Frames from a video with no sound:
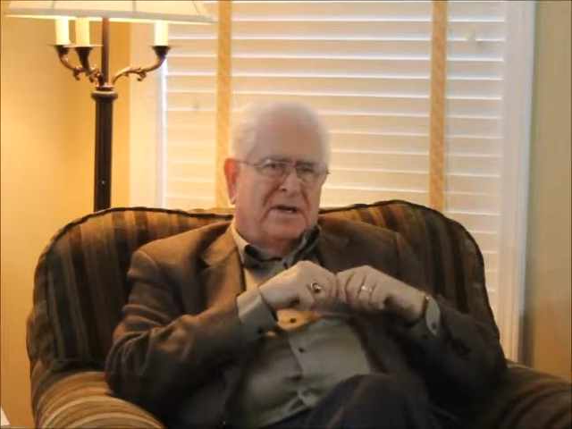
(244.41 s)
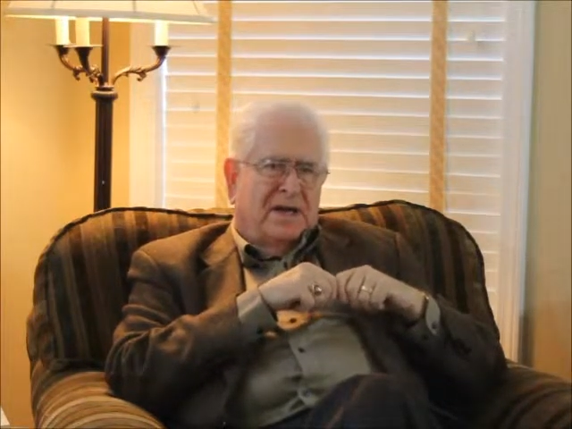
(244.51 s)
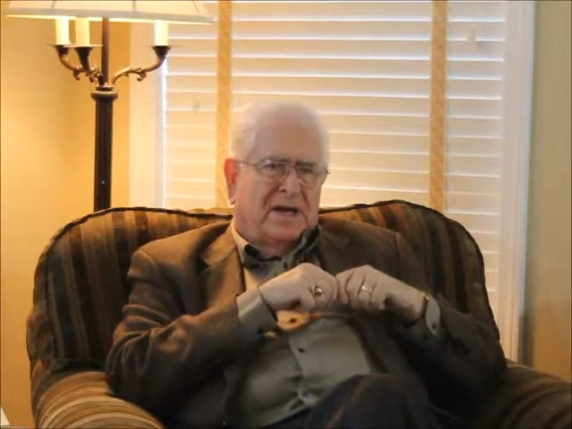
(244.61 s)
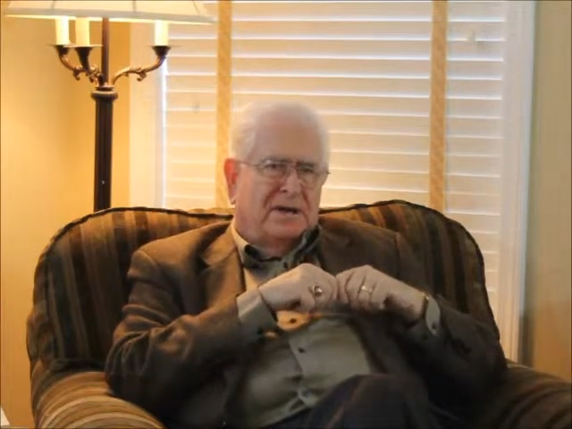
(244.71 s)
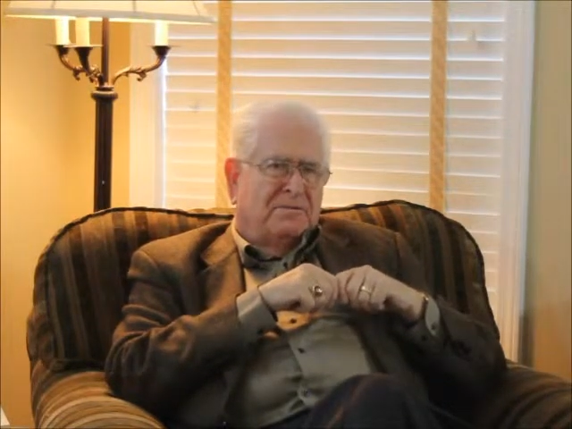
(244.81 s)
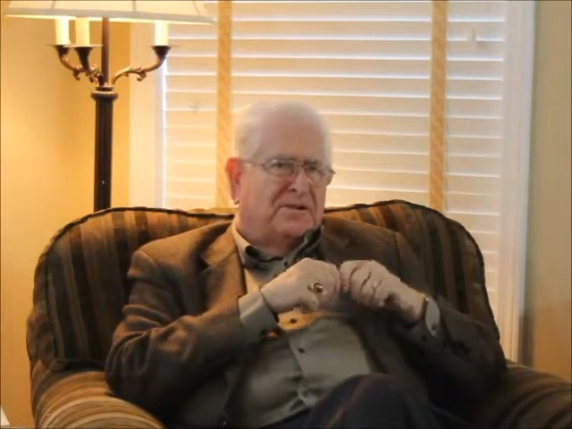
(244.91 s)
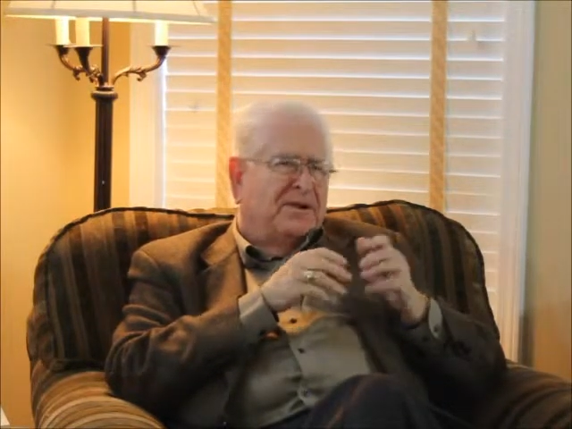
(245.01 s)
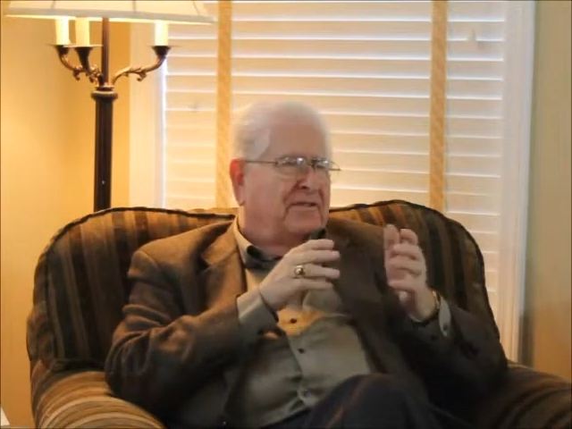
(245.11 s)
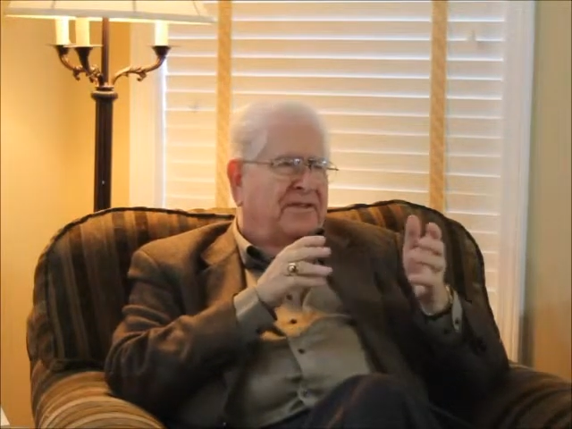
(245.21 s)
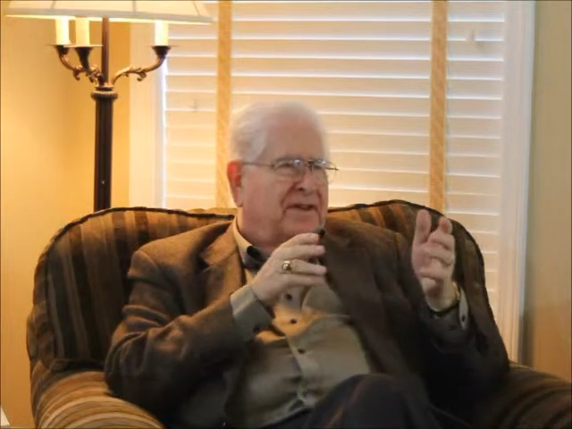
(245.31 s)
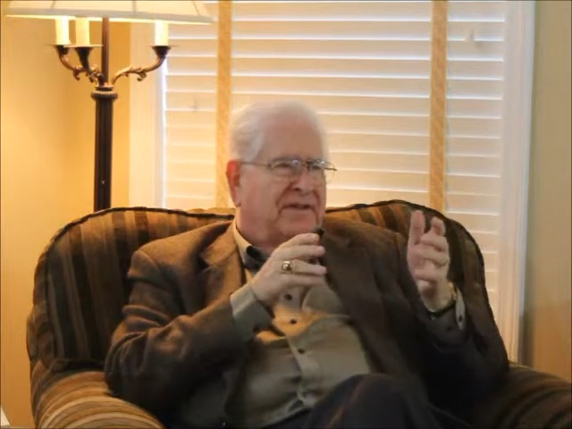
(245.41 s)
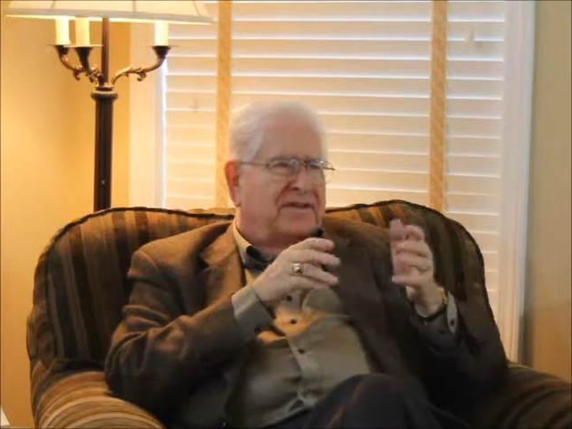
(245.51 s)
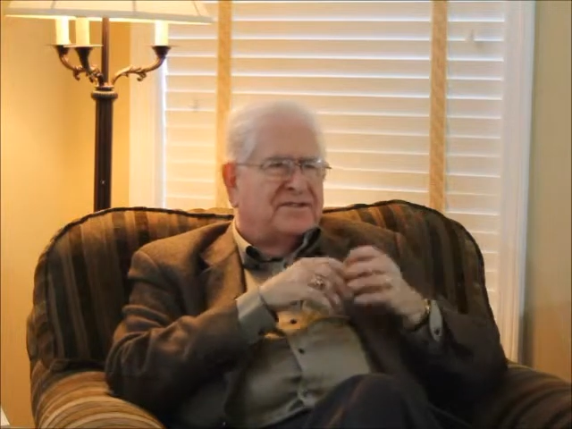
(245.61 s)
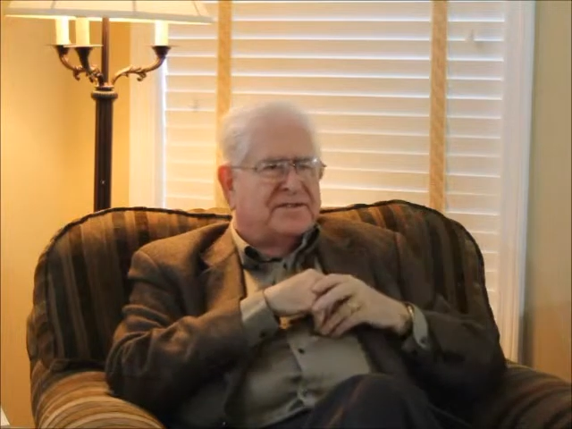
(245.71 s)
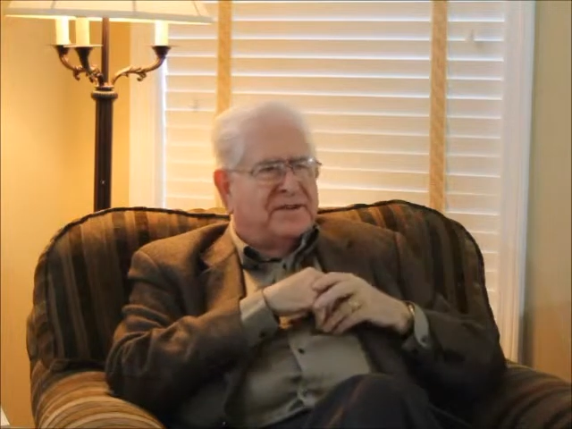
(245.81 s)
"Well, do you think
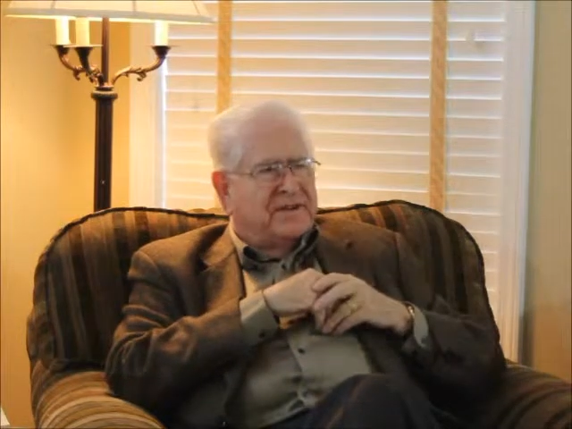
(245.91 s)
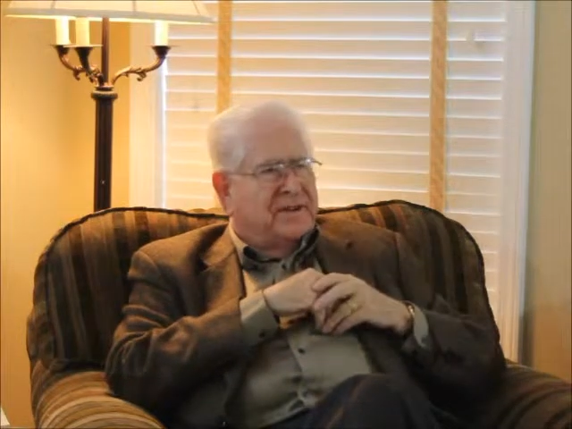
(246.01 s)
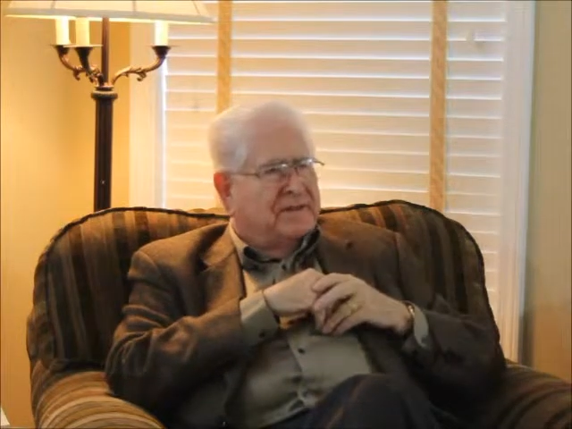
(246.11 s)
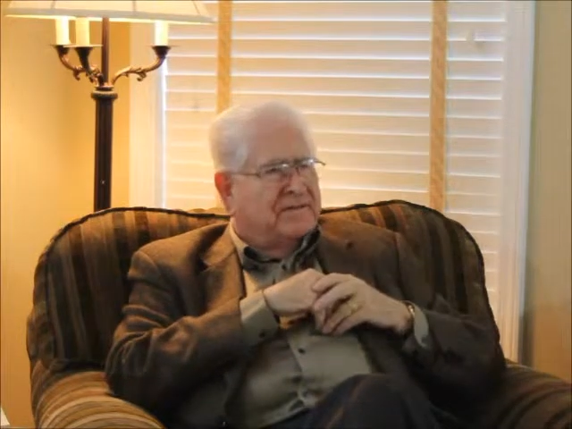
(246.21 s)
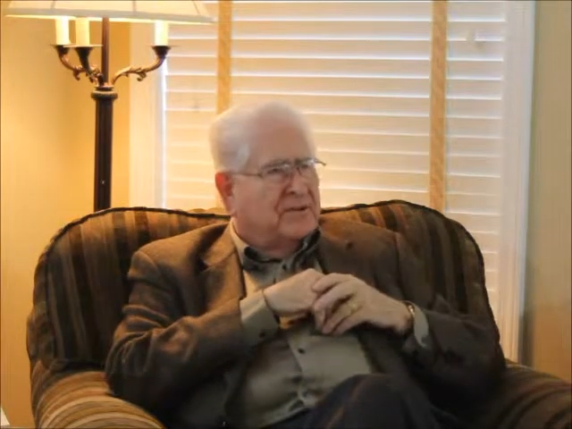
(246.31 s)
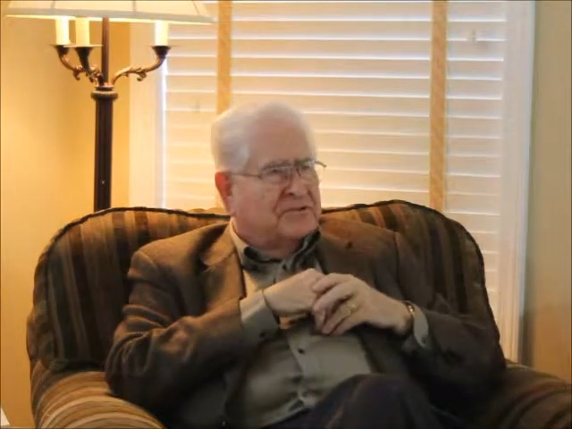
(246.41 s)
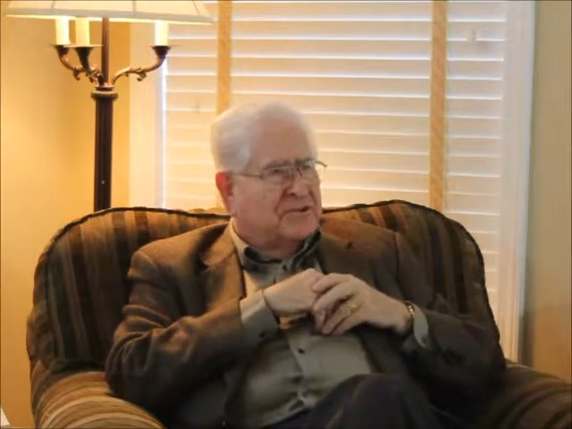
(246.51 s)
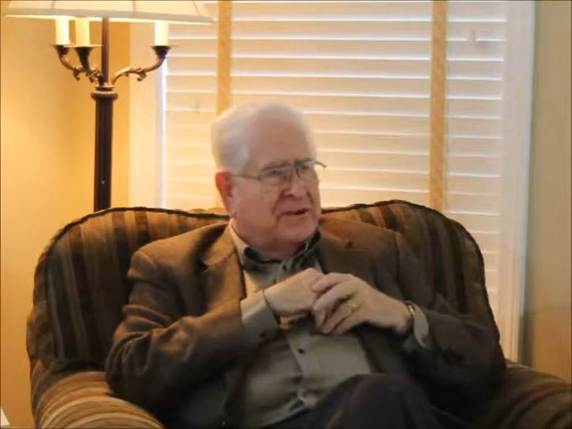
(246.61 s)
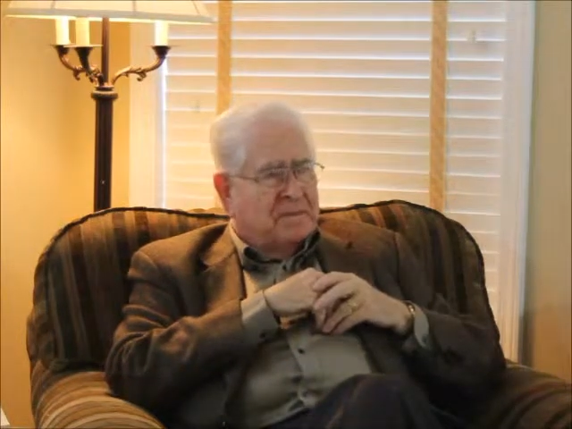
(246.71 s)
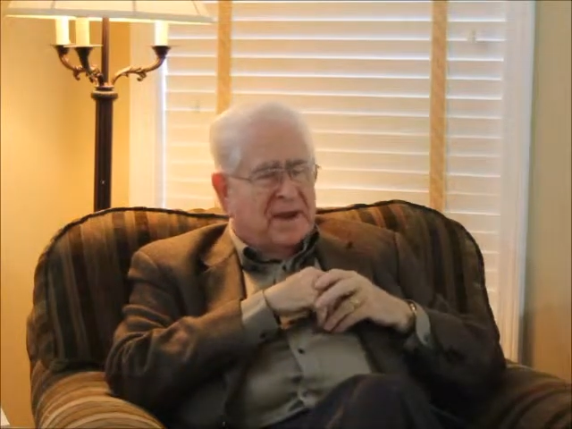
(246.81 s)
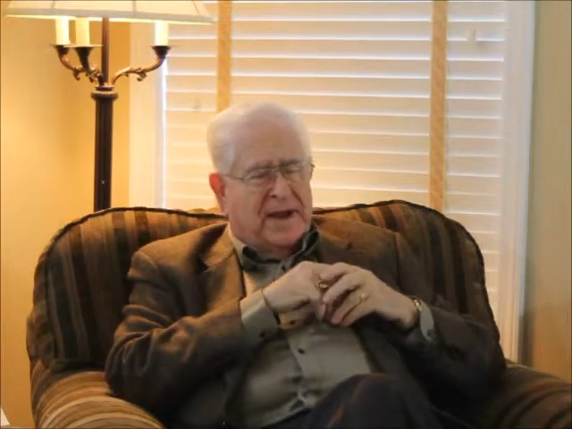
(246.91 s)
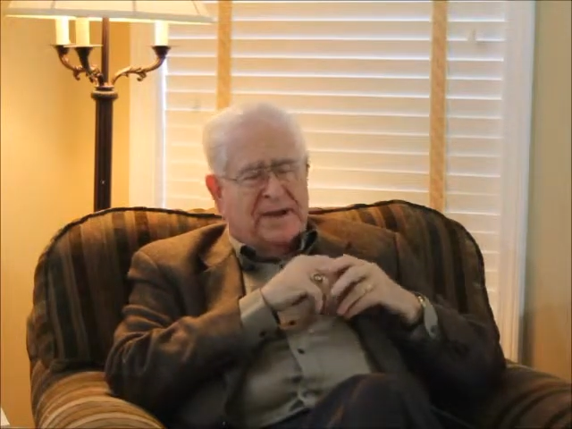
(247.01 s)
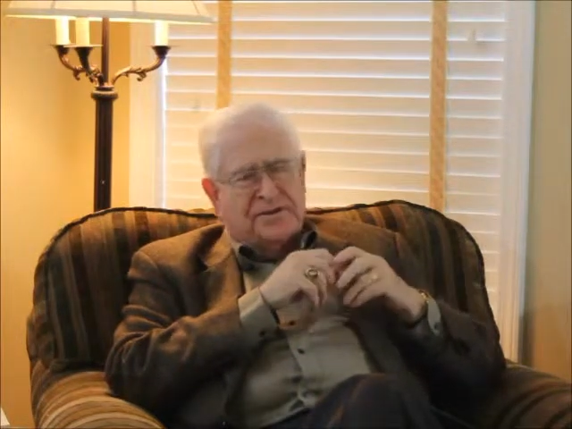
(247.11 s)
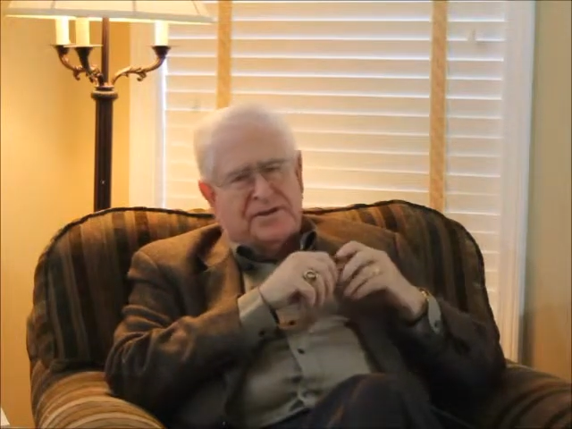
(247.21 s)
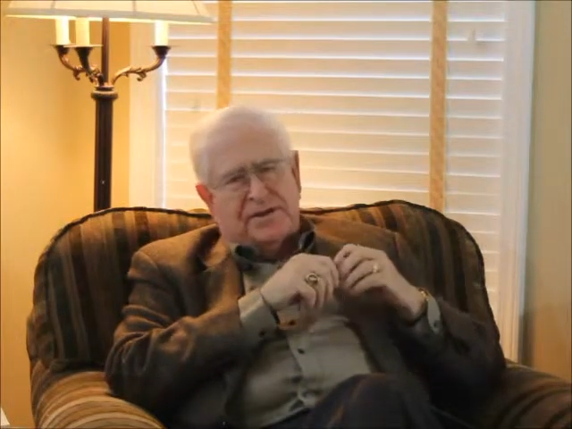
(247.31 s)
the vote's going to
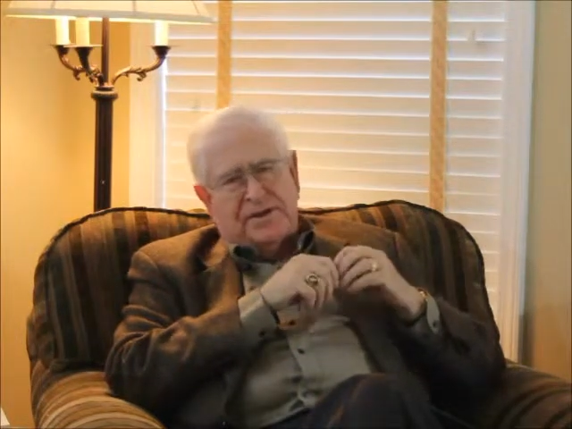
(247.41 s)
pass?"